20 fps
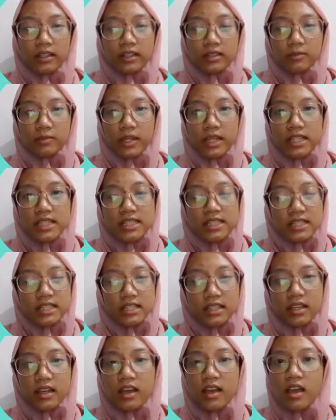
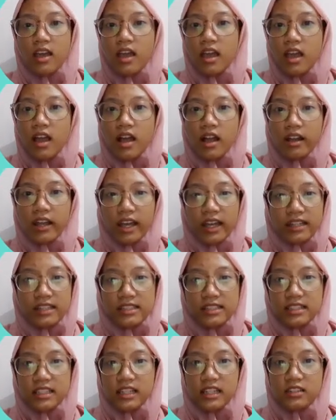placing
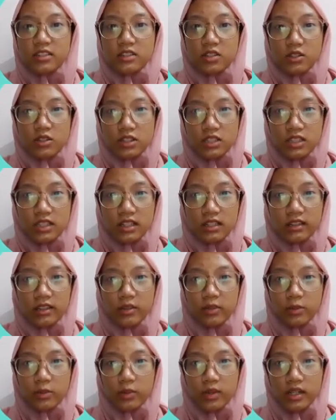ads in social
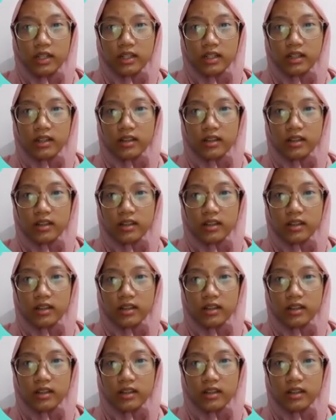network,